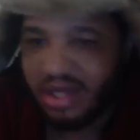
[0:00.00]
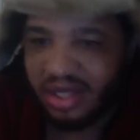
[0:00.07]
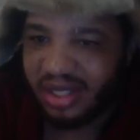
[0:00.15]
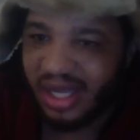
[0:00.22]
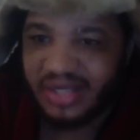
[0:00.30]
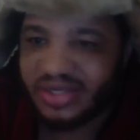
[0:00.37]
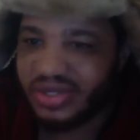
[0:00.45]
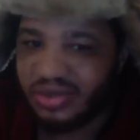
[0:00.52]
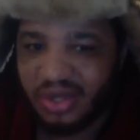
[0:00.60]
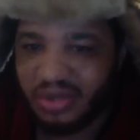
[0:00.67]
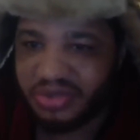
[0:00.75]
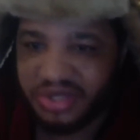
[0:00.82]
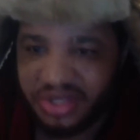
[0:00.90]
You guys don't
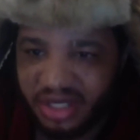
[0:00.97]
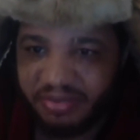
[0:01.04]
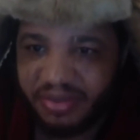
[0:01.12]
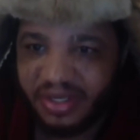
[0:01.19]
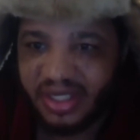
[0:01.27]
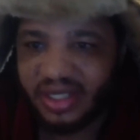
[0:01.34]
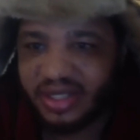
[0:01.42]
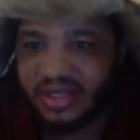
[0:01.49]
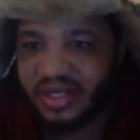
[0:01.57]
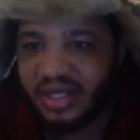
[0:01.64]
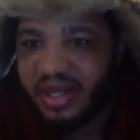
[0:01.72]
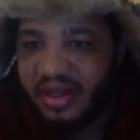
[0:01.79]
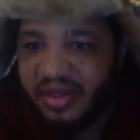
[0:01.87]
know shit
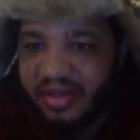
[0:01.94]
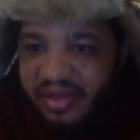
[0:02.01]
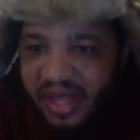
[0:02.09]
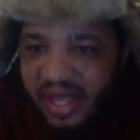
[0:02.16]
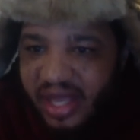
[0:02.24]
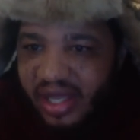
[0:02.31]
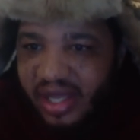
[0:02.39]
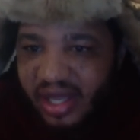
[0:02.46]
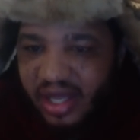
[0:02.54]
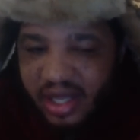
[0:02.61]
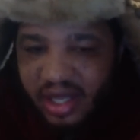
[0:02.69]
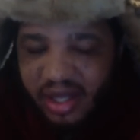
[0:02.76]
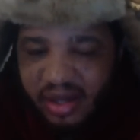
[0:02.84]
because the
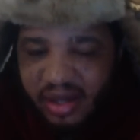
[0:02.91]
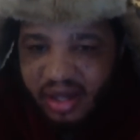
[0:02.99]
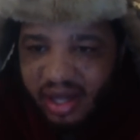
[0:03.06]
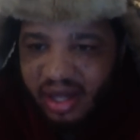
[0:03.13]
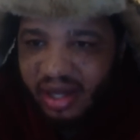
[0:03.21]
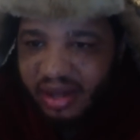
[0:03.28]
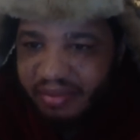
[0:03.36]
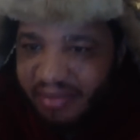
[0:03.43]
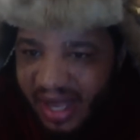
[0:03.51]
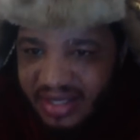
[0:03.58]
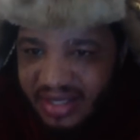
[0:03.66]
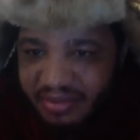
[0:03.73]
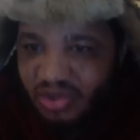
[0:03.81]
uh,
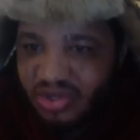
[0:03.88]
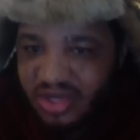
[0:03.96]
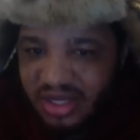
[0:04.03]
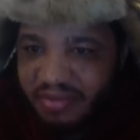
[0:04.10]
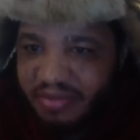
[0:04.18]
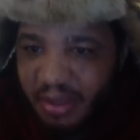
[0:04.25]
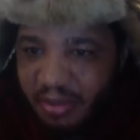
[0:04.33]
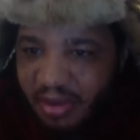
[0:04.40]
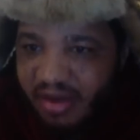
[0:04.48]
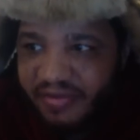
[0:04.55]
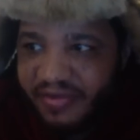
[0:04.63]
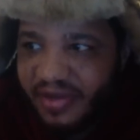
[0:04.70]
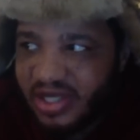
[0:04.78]
mass, most of the, the
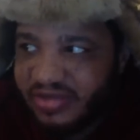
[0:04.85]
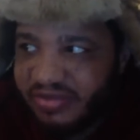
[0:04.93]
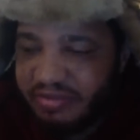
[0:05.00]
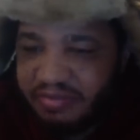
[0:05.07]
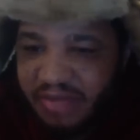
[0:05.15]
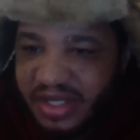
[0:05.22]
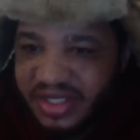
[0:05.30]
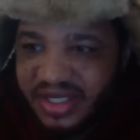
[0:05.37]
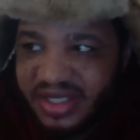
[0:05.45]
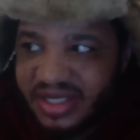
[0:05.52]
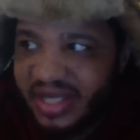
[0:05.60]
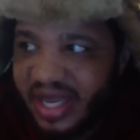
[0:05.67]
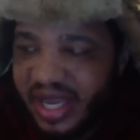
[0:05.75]
motherfuckers from Bungie
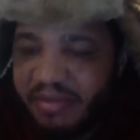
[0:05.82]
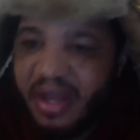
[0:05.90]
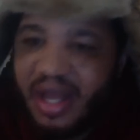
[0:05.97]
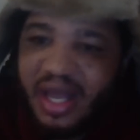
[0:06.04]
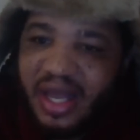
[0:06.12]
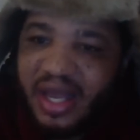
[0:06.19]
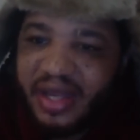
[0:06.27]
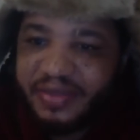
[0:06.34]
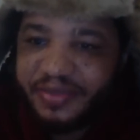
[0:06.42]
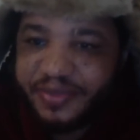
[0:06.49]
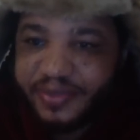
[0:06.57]
stayed behind